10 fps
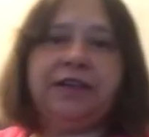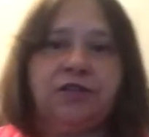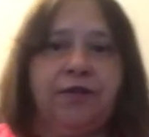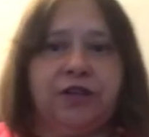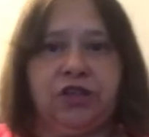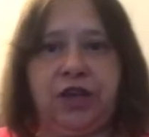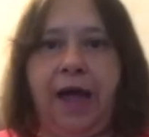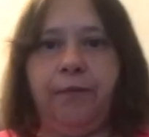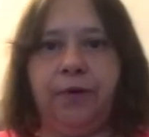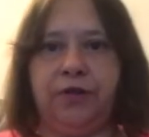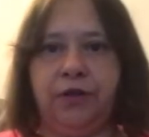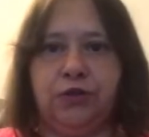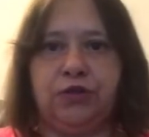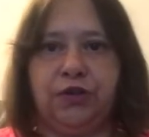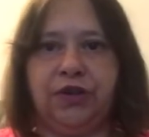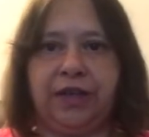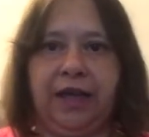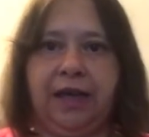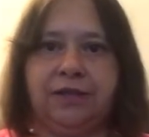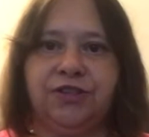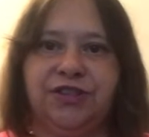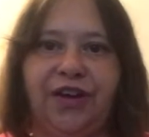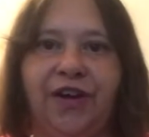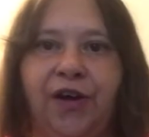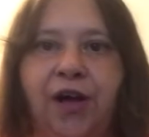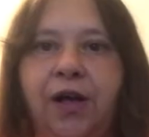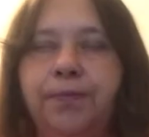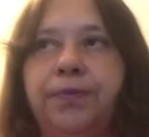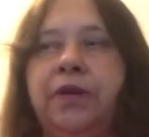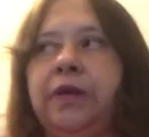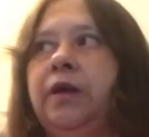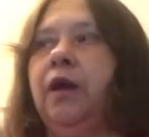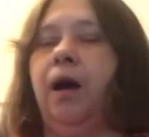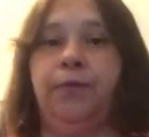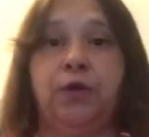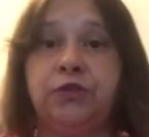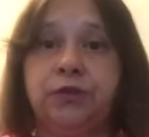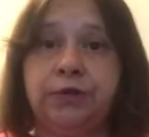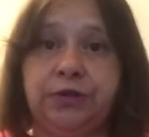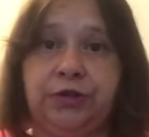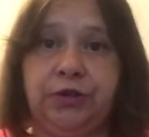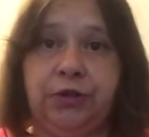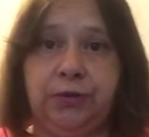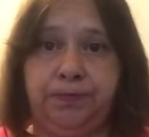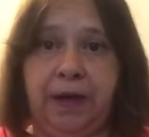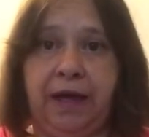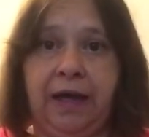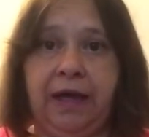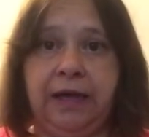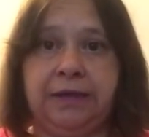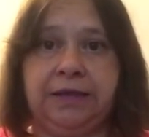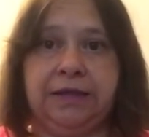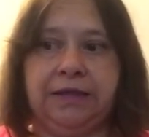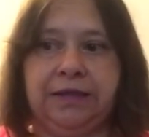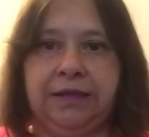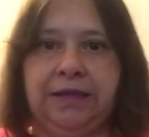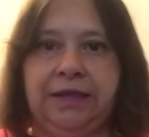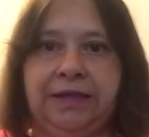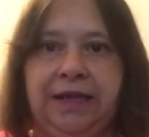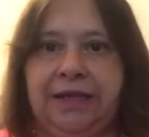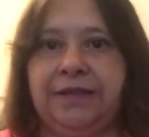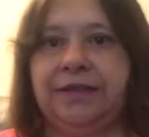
to have a chat with you and sort of catch up. I'm not doing too bad, yeah,